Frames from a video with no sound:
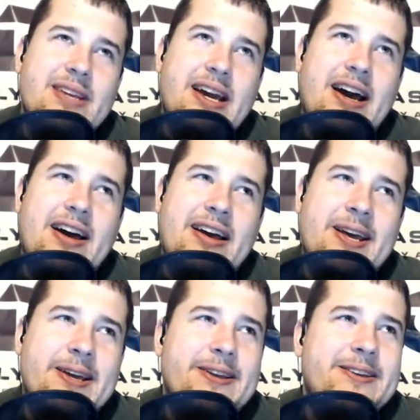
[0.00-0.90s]
I,
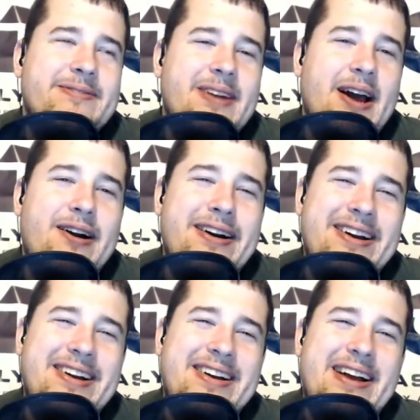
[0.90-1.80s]
I,
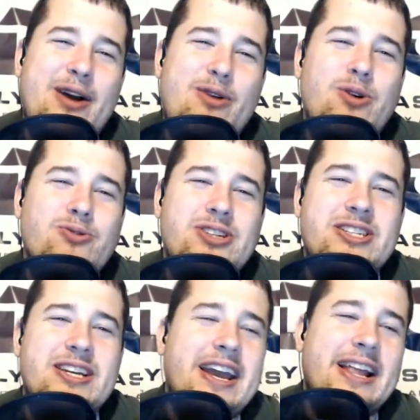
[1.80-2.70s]
I won't
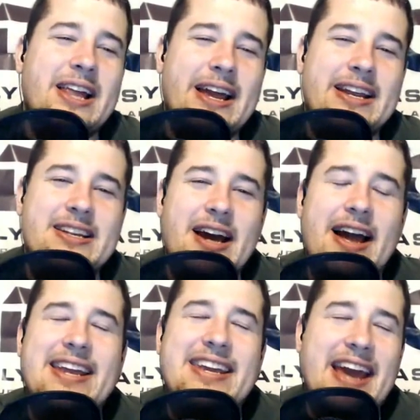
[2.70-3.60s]
say like
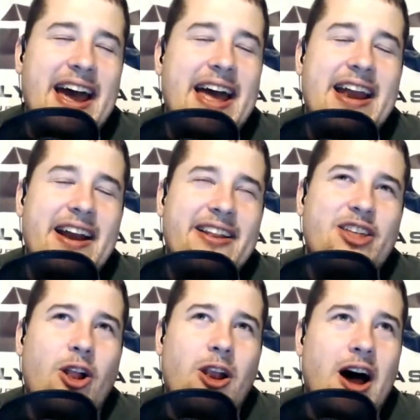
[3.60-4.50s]
I get
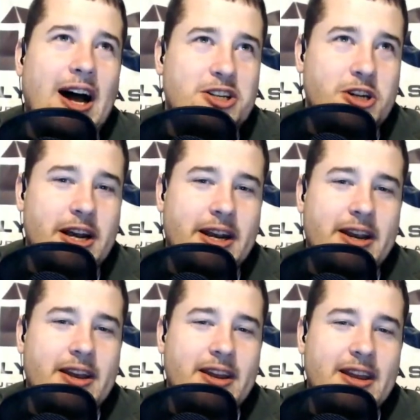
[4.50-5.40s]
the
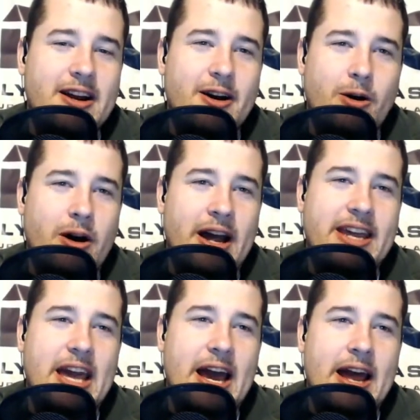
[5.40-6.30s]
logic, you know, I
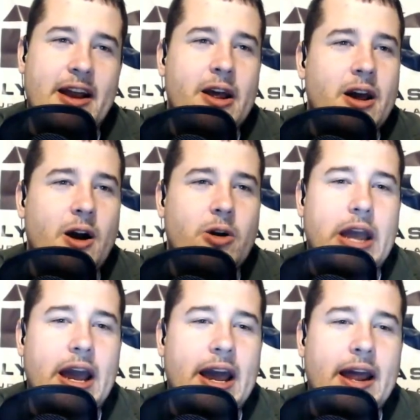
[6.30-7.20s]
get
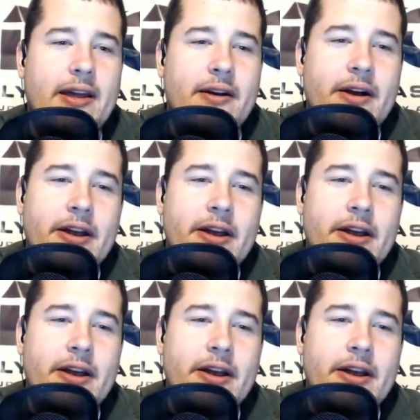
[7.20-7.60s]
okay,